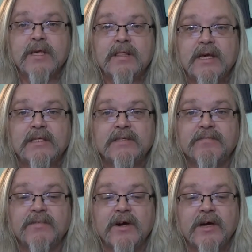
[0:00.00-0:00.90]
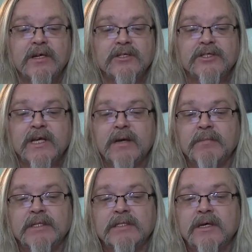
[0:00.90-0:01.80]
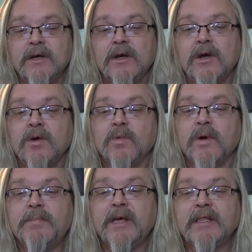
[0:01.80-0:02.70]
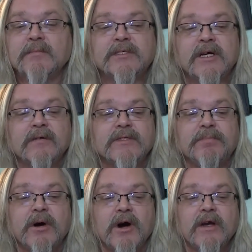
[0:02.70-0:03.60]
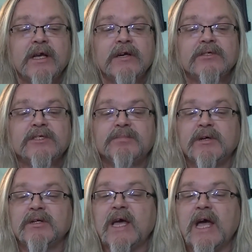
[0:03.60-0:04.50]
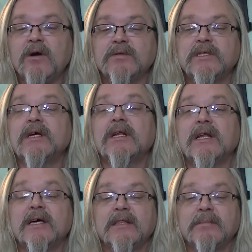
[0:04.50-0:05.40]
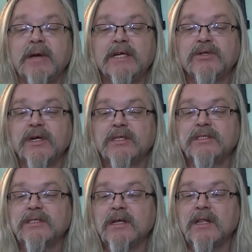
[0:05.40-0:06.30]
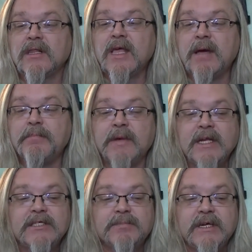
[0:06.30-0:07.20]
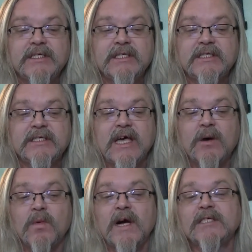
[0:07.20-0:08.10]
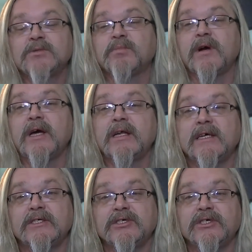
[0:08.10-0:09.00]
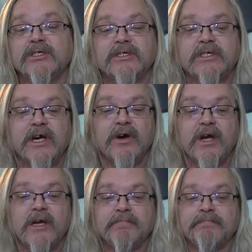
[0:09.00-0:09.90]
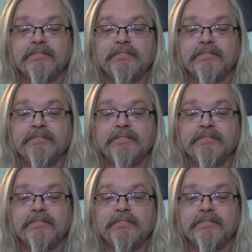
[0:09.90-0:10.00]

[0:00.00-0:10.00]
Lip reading: That is a very understatement. Ripping themselves apart, innard spilled out like the Matrix. That many species that widespread is just scary.